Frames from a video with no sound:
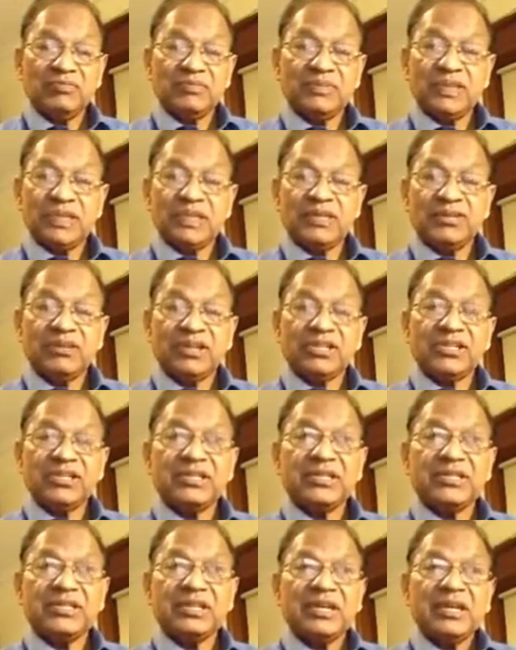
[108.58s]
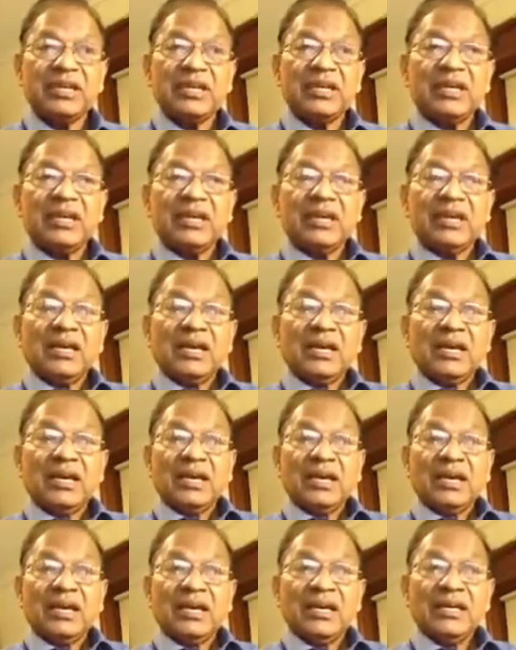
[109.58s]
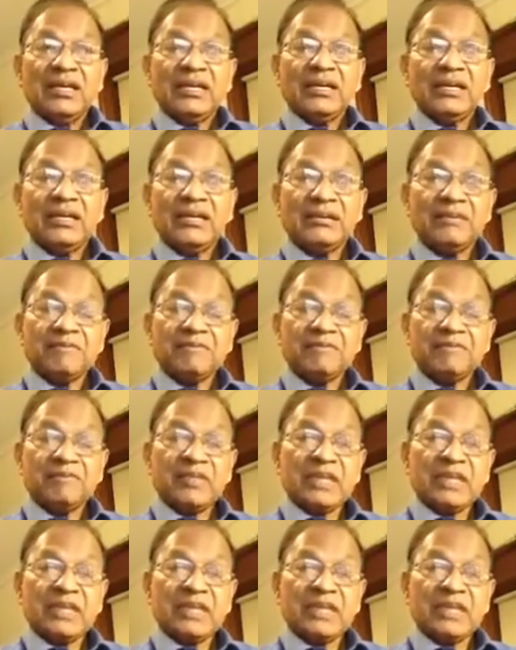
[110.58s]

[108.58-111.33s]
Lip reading: their direction. And